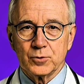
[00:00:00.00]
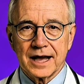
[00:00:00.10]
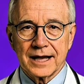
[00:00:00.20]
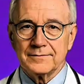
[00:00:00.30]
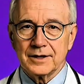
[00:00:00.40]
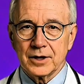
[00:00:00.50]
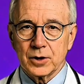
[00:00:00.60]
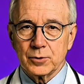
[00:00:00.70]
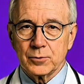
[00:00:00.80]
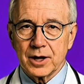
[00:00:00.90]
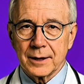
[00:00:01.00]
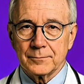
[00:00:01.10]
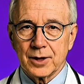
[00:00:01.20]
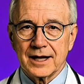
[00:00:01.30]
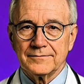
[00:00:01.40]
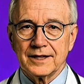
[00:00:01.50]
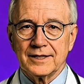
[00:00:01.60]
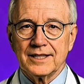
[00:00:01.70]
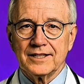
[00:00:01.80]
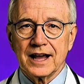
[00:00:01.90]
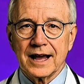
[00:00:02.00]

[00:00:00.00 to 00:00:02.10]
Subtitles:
it. Try this instead.